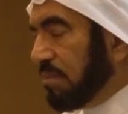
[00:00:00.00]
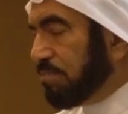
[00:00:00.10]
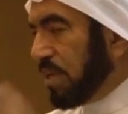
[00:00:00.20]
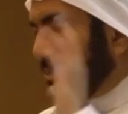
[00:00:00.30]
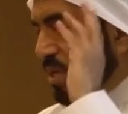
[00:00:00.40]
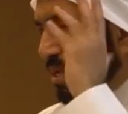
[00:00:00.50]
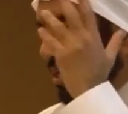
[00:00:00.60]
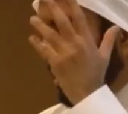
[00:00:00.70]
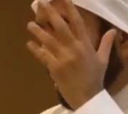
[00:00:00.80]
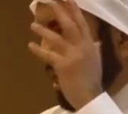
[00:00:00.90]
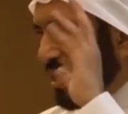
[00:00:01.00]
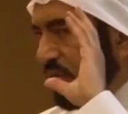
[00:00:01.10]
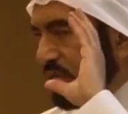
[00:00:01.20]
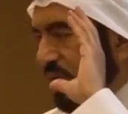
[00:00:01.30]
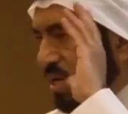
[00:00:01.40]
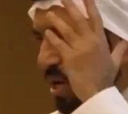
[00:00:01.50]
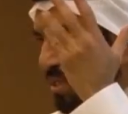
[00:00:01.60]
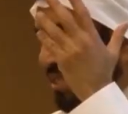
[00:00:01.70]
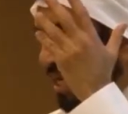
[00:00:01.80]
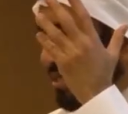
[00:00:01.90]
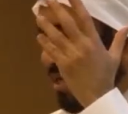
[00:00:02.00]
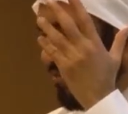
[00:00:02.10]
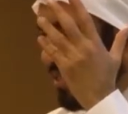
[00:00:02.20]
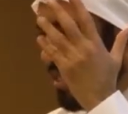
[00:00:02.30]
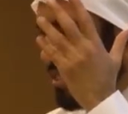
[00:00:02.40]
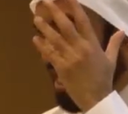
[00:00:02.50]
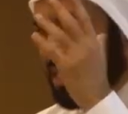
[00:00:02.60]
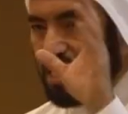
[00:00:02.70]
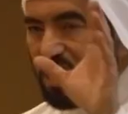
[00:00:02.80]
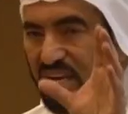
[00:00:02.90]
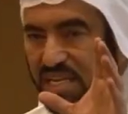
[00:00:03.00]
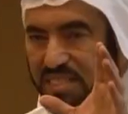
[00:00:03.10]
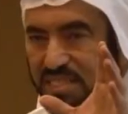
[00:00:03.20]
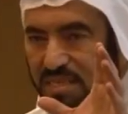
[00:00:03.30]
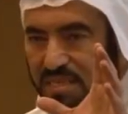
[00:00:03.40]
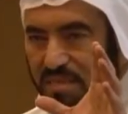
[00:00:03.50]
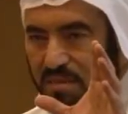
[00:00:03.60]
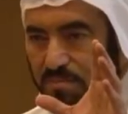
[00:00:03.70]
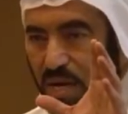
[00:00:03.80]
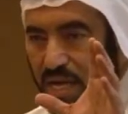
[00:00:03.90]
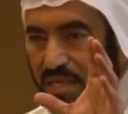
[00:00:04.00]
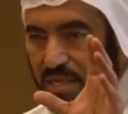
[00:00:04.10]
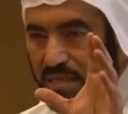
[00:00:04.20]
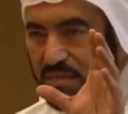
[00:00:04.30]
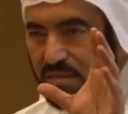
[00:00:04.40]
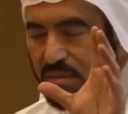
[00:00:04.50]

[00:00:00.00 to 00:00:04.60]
and people are in the context of understanding religion by